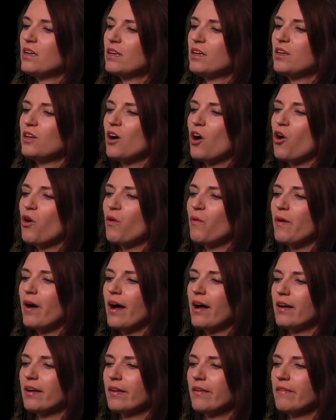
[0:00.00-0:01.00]
you know,
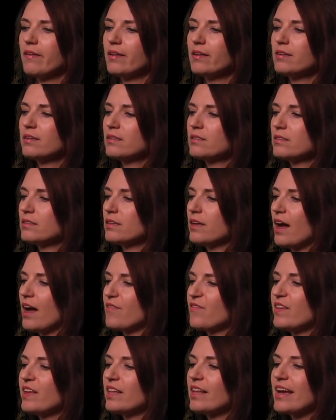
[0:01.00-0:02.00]
I
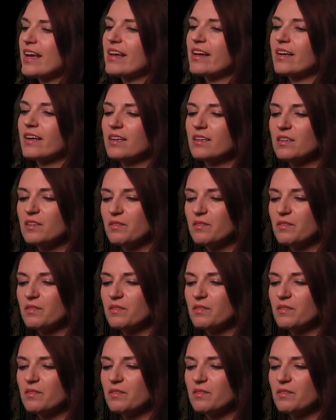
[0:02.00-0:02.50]
feel like